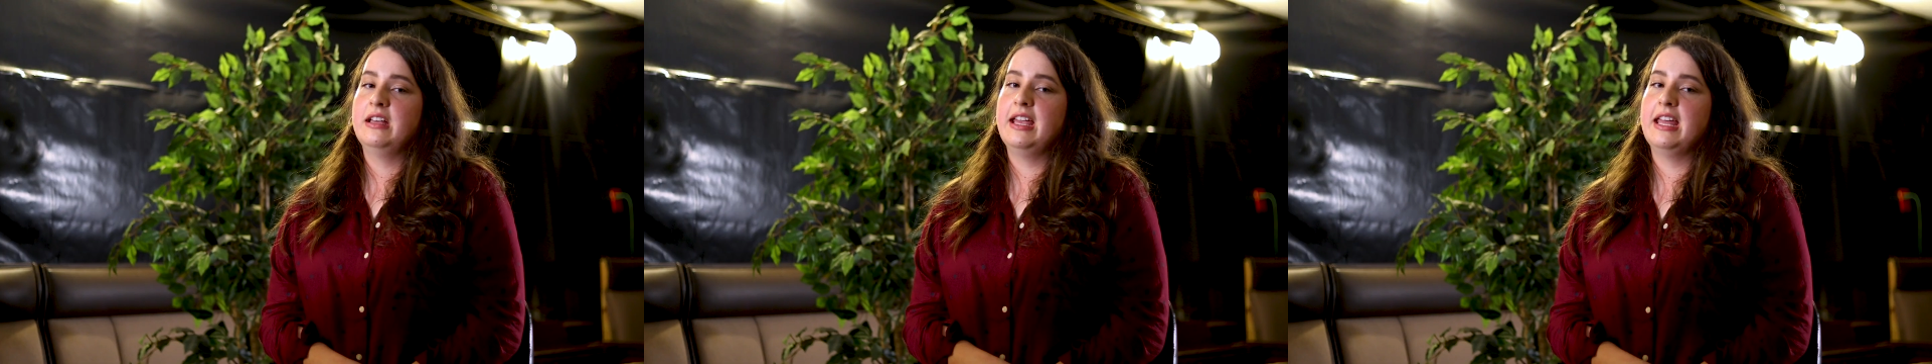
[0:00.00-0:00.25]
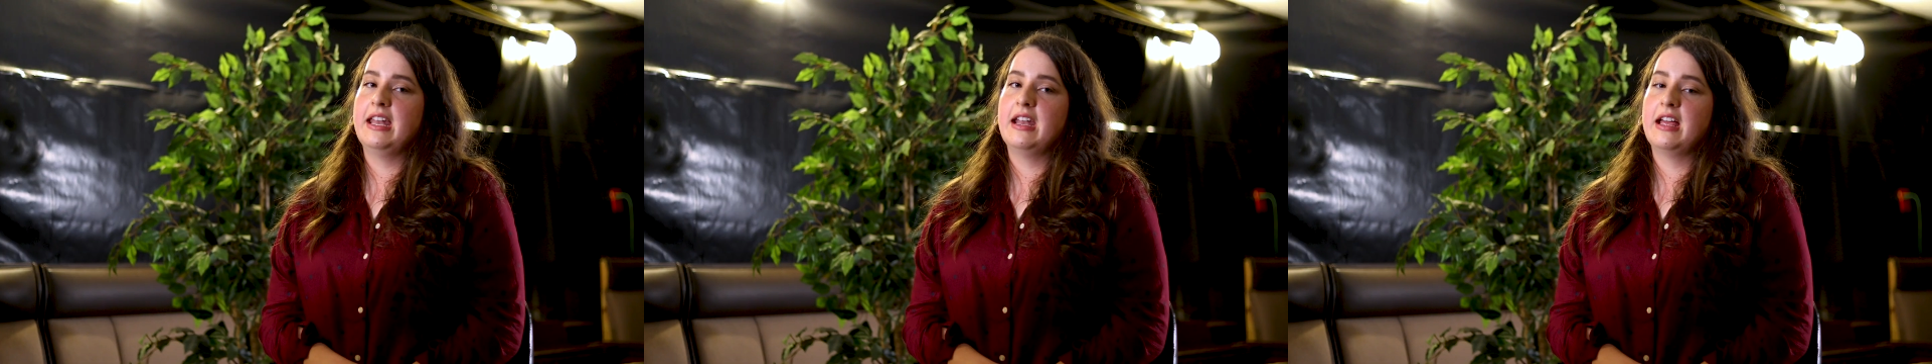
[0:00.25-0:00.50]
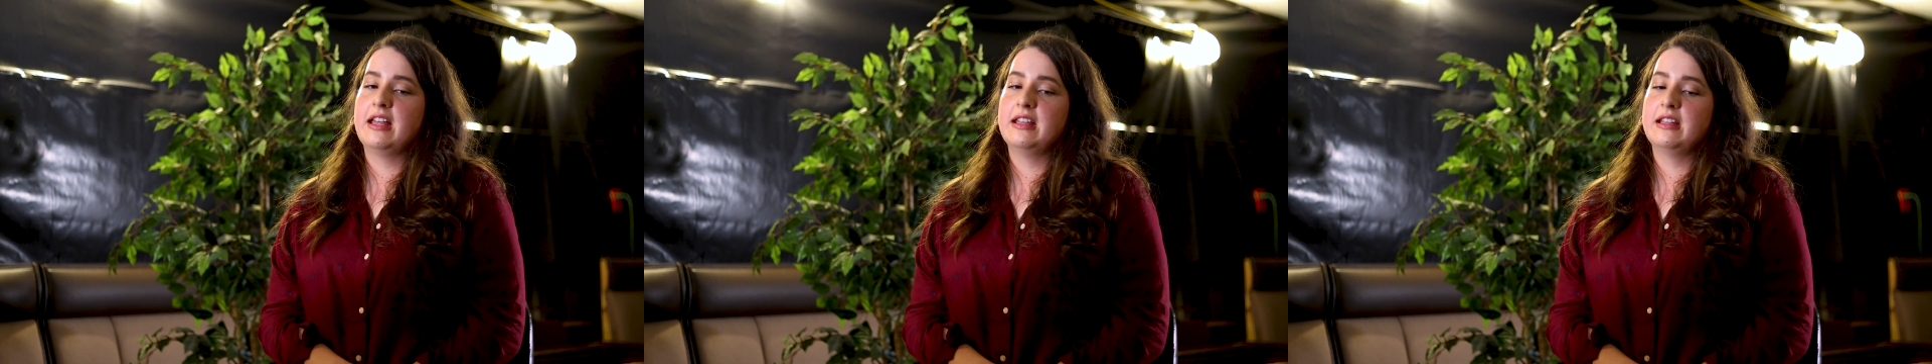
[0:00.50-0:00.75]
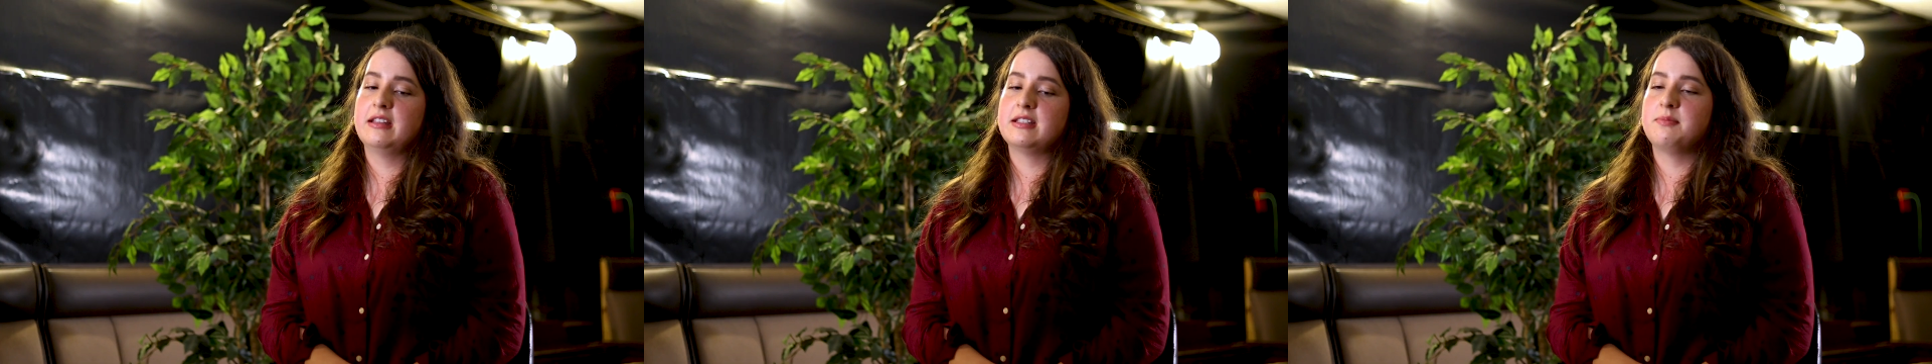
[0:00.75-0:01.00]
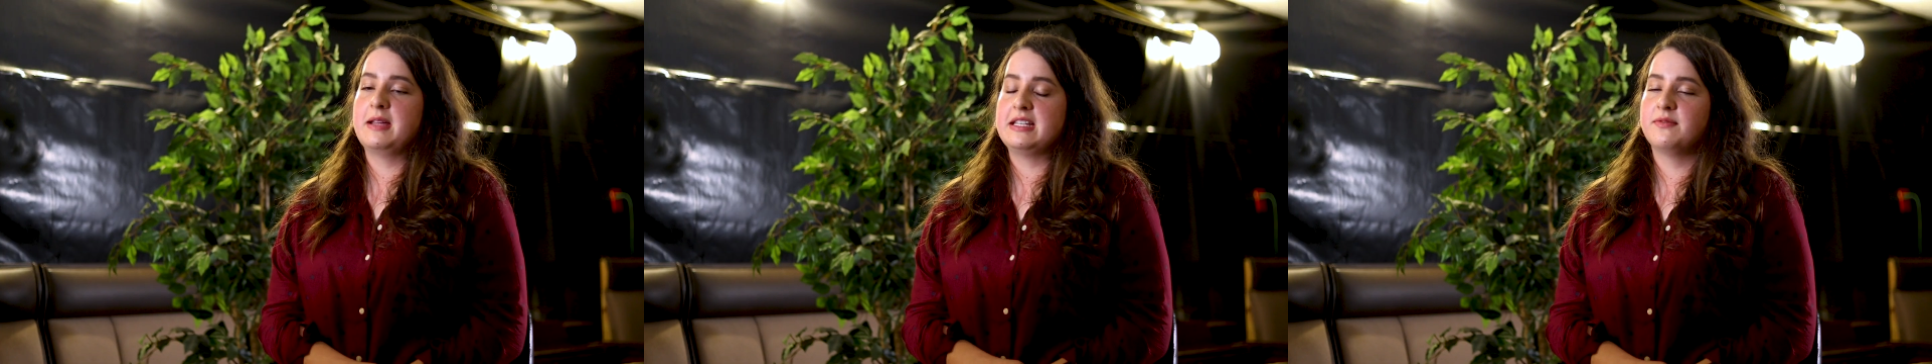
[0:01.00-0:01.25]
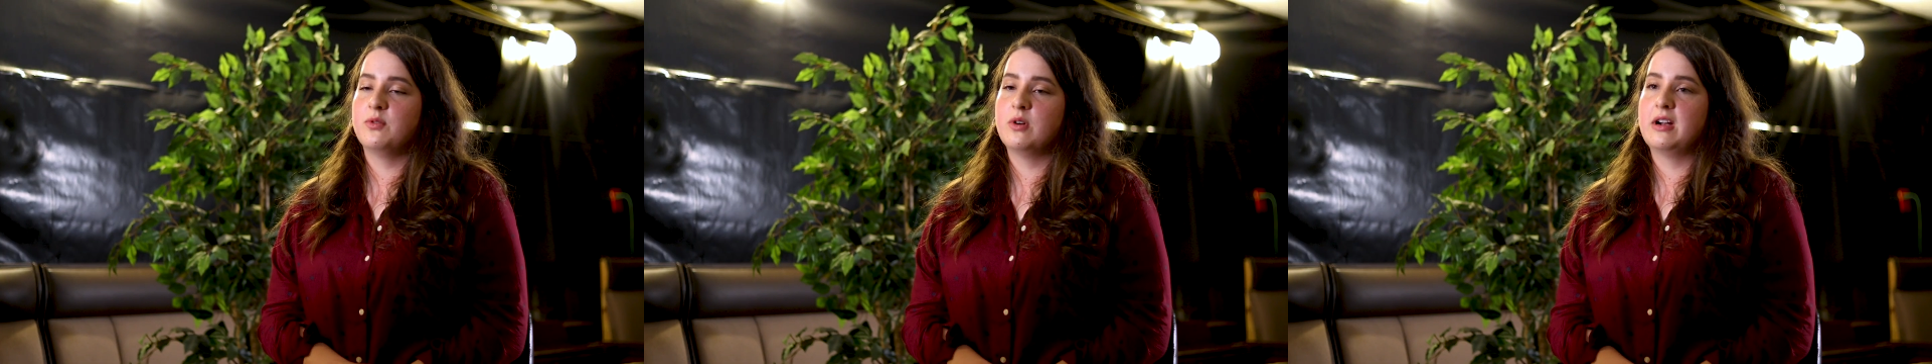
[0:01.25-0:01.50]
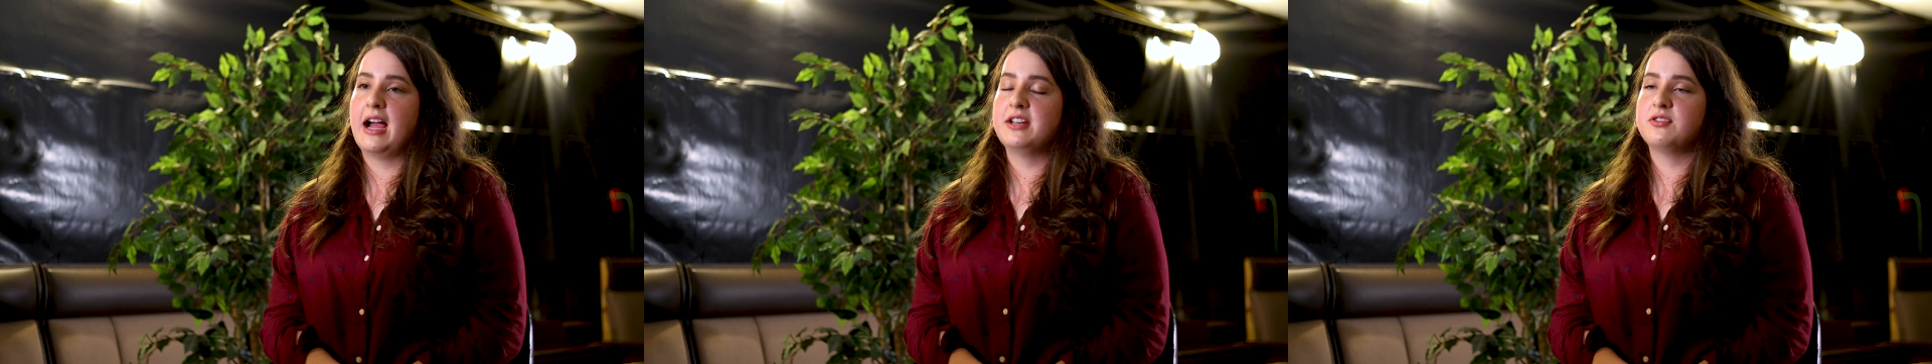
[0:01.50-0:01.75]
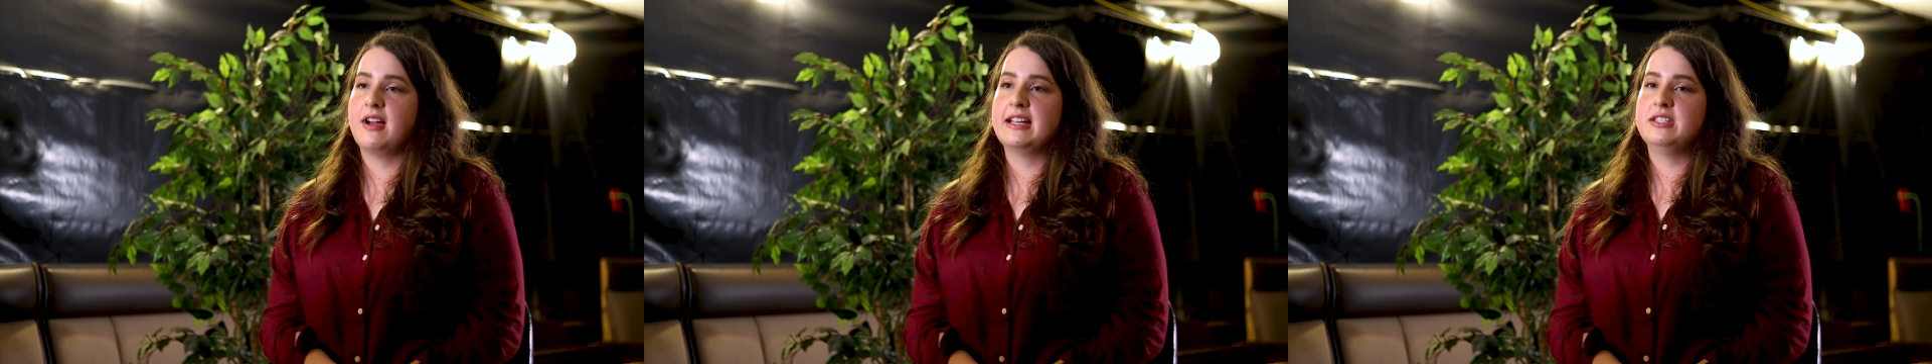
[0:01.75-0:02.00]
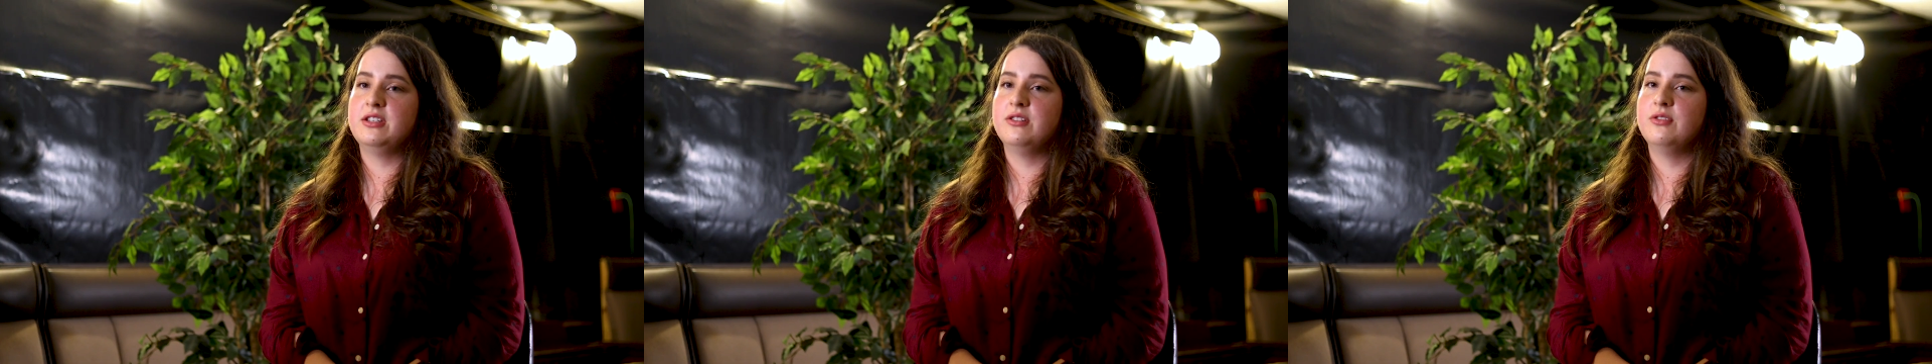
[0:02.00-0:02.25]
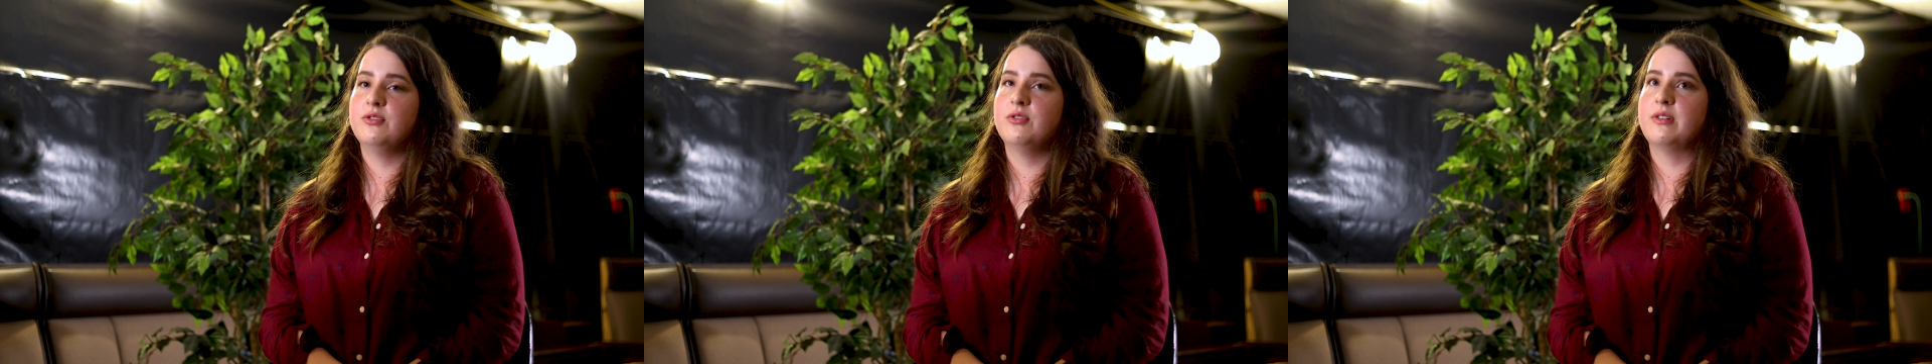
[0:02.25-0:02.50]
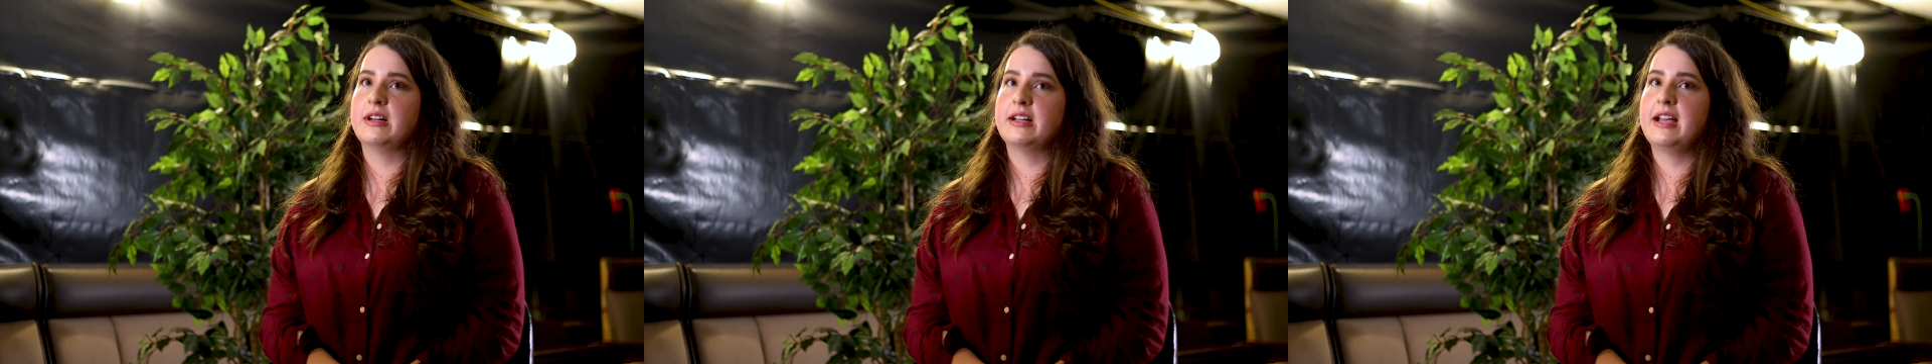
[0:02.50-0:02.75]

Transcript: In Space 4, I try to